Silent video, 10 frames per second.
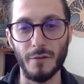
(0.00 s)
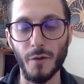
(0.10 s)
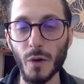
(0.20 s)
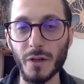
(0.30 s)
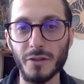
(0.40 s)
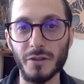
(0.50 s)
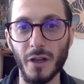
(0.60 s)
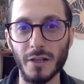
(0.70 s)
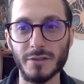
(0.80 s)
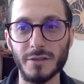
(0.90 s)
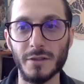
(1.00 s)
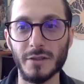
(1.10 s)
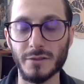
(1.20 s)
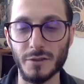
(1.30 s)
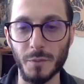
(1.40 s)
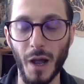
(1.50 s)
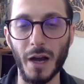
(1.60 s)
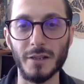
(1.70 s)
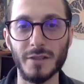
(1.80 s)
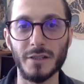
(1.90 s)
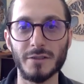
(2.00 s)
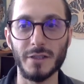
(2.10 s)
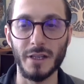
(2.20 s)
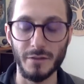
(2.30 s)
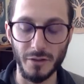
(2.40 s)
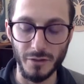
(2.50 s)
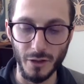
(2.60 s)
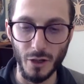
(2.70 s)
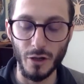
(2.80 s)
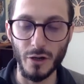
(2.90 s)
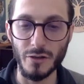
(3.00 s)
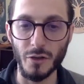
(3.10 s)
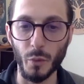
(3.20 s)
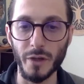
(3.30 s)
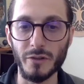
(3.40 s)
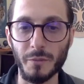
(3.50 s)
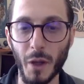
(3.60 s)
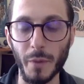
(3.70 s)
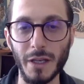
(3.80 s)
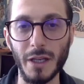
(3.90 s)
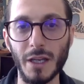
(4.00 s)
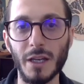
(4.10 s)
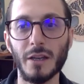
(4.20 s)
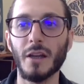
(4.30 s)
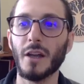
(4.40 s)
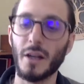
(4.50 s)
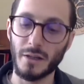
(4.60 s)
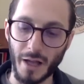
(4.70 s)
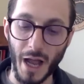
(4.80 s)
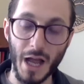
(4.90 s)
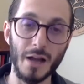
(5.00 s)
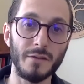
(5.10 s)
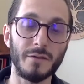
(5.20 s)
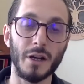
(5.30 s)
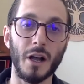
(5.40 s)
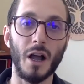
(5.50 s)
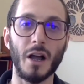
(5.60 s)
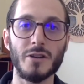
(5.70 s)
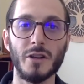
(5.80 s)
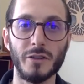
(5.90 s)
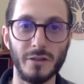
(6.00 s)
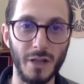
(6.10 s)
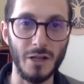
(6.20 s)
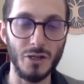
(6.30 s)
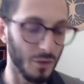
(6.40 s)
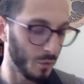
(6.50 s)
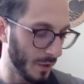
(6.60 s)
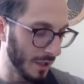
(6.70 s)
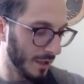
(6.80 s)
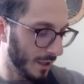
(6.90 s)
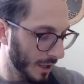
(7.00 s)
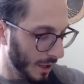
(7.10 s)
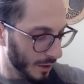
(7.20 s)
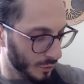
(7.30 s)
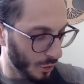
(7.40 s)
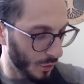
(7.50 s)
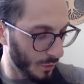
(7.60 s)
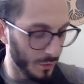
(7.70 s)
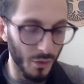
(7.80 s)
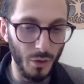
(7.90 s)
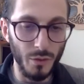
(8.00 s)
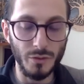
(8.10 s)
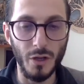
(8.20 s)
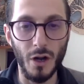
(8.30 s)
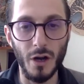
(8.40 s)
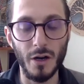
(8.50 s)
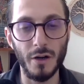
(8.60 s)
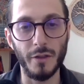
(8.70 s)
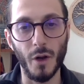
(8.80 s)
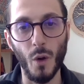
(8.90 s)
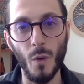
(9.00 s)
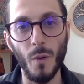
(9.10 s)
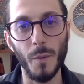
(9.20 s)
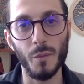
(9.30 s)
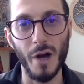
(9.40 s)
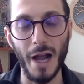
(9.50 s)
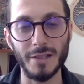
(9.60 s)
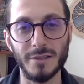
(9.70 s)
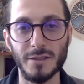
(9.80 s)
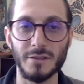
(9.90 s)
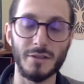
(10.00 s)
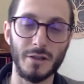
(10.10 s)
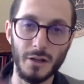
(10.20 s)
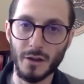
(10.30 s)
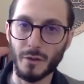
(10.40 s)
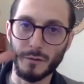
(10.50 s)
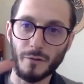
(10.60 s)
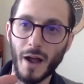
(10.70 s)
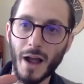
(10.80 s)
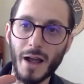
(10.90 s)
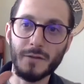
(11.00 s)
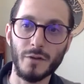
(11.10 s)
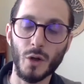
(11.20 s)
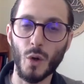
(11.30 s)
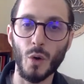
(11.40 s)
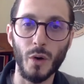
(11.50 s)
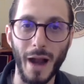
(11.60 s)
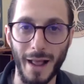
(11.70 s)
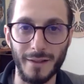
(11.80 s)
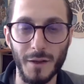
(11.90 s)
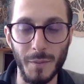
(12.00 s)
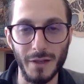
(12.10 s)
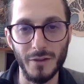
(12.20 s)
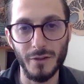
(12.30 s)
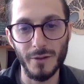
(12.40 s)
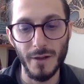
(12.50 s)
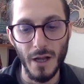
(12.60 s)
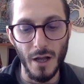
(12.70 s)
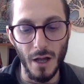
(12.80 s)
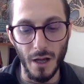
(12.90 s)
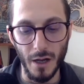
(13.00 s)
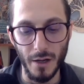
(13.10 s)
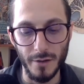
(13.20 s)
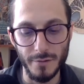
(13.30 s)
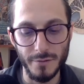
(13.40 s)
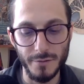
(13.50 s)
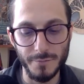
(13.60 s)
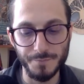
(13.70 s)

focuses us, it inspires us, gives us the courage, the wisdom that we need to have a conscious, intentional week. So those are the core practices, the 5 core elements of